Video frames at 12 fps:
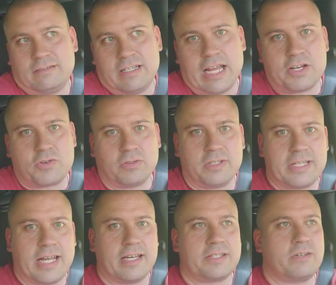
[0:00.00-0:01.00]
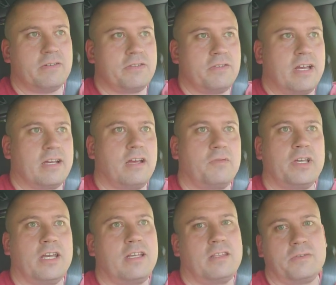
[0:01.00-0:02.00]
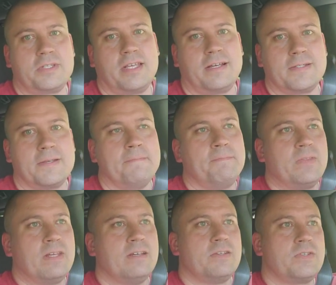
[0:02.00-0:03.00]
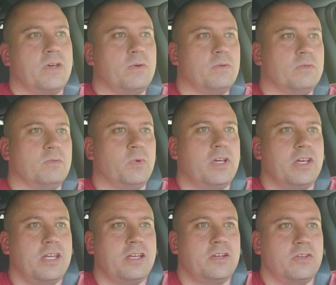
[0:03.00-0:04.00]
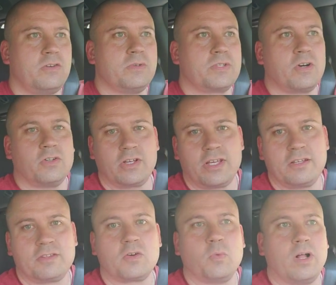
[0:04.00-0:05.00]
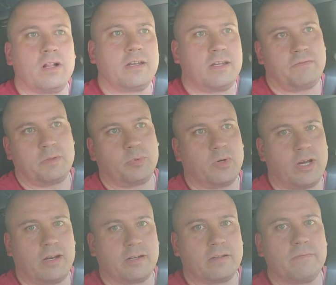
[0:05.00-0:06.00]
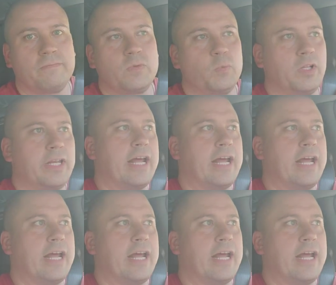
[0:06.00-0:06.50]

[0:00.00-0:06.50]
natural disasters, they're not covering any of those things. So what you need to do is start looking at the quality of the product. Will an